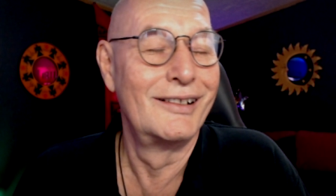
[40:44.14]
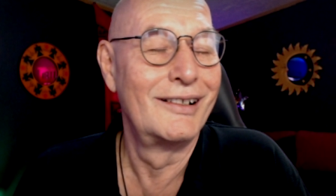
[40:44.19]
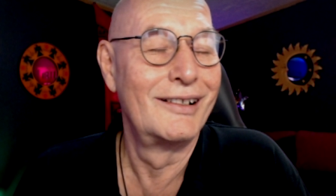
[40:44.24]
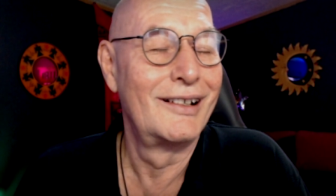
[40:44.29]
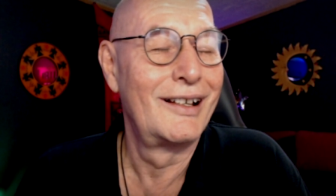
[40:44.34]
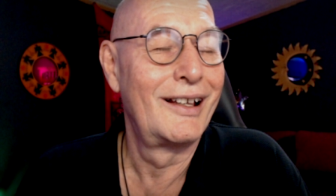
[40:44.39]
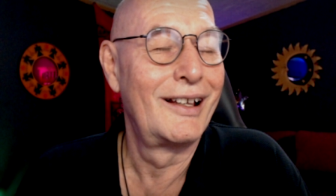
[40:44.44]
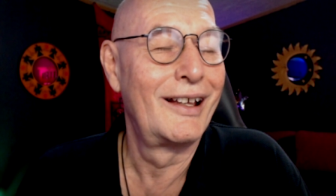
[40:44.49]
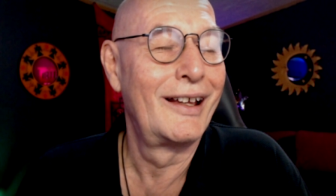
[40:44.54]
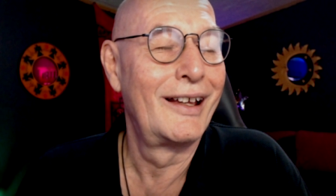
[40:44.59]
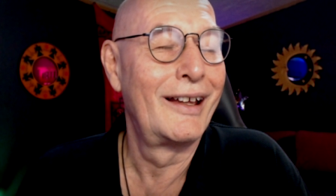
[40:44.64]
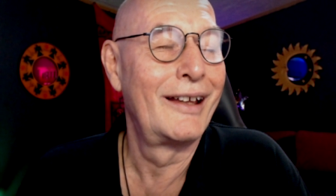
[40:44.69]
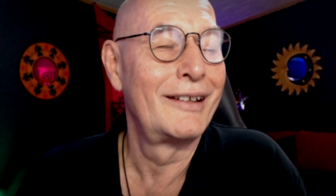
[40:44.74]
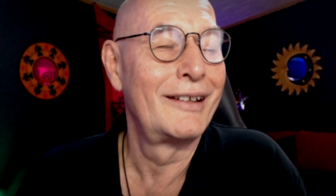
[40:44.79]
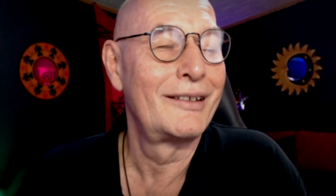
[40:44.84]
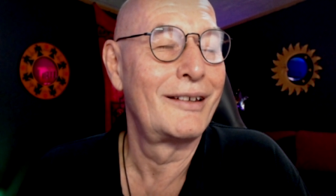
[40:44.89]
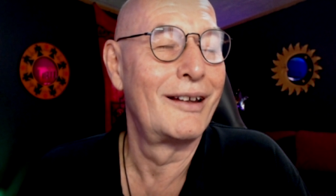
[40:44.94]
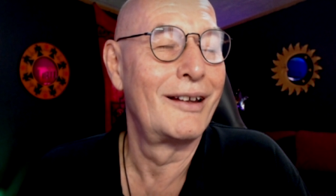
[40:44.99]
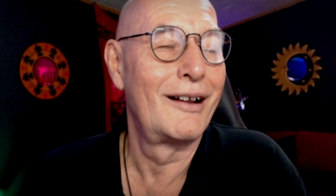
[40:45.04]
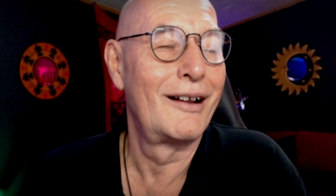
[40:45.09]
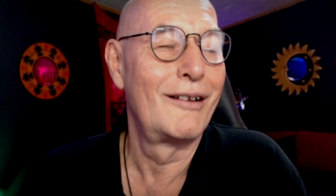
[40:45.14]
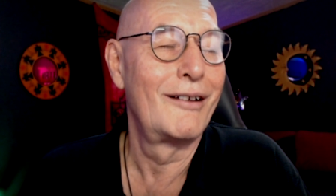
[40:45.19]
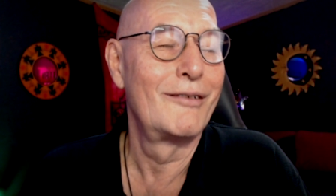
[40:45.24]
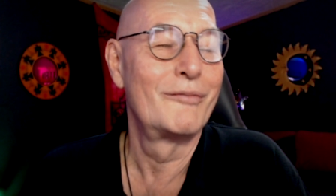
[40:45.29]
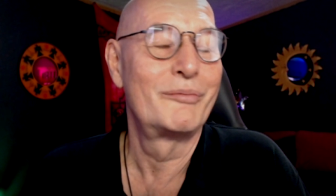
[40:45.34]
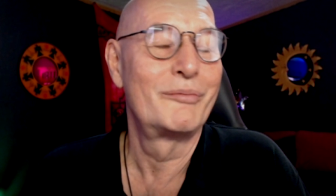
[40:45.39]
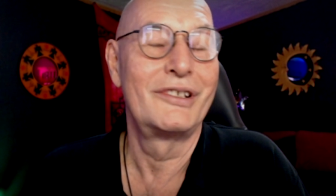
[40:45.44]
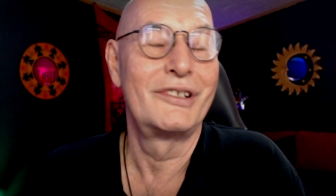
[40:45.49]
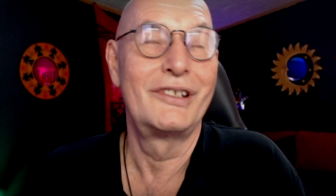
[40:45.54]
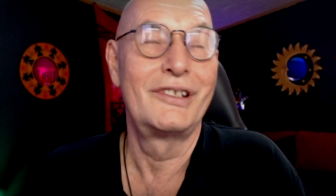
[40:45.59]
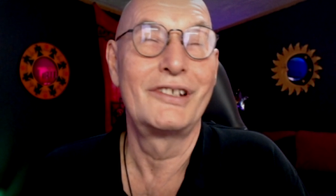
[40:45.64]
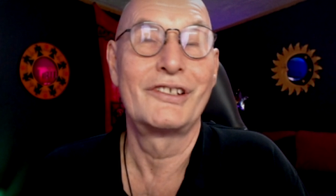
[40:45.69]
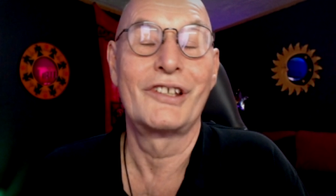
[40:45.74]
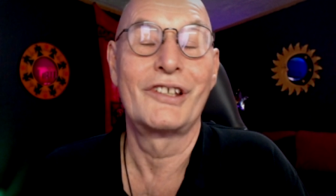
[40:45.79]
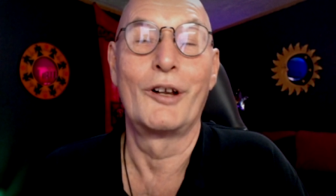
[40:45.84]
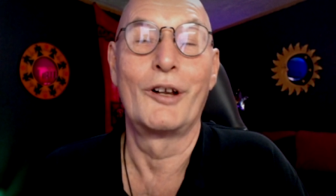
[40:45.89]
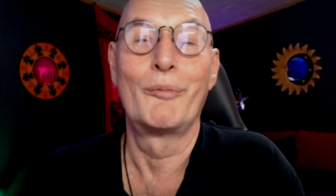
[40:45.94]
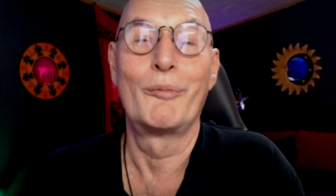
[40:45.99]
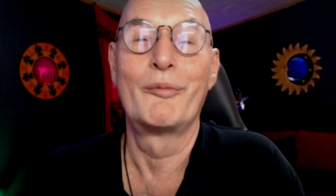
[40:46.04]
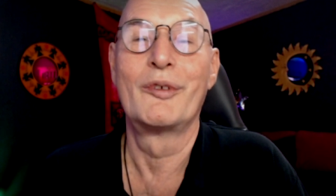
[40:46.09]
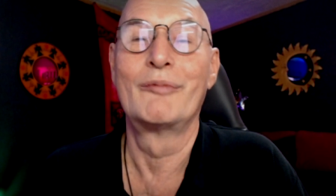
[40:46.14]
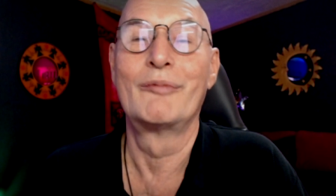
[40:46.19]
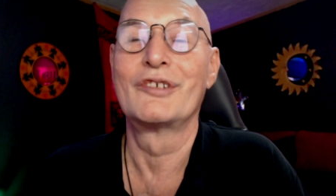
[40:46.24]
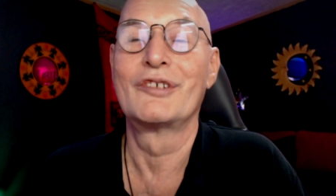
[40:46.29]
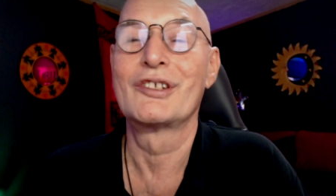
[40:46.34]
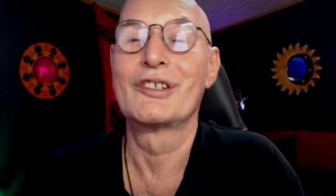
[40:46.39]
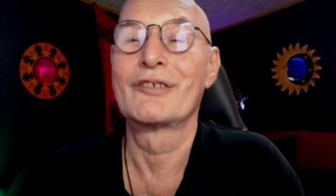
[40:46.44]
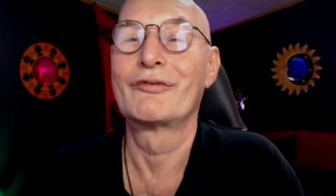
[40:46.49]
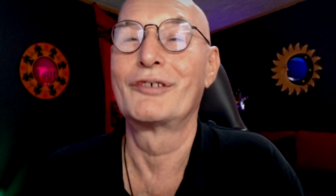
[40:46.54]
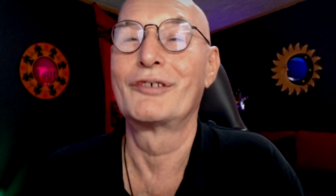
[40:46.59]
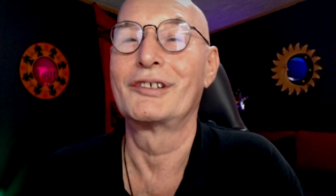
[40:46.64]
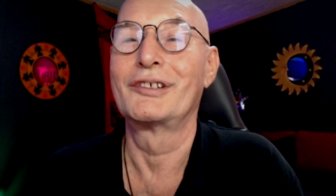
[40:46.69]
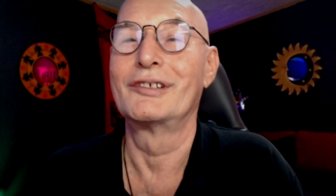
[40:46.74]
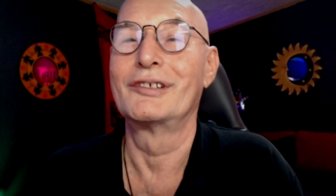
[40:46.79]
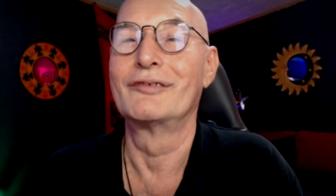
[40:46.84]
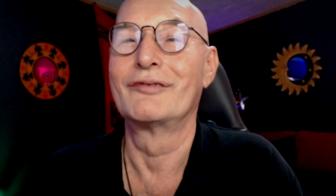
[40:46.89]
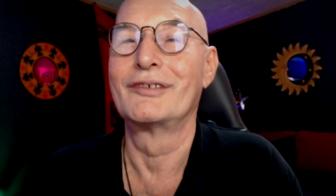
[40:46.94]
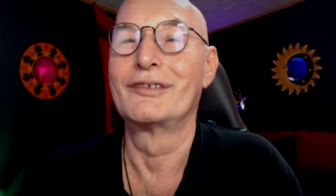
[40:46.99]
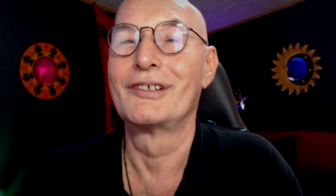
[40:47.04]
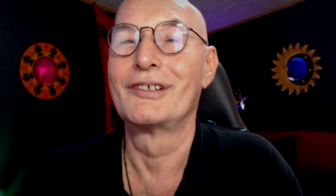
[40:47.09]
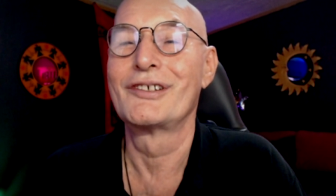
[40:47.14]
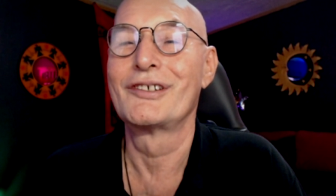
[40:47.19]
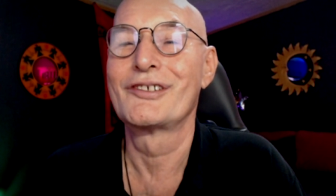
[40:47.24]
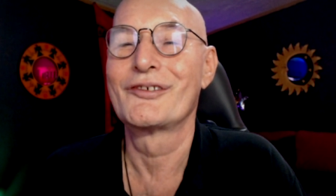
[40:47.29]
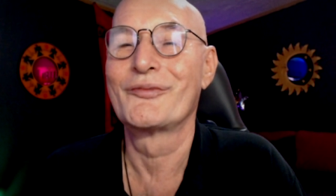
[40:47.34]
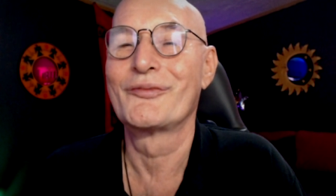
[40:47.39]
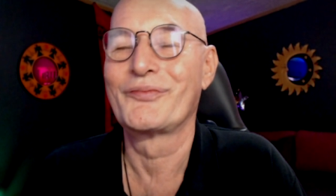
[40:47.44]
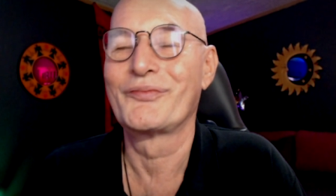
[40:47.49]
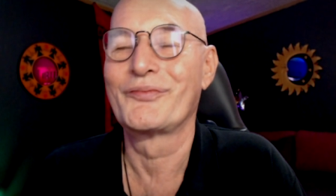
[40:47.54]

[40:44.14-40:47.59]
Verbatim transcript: And now please help them with forgiveness.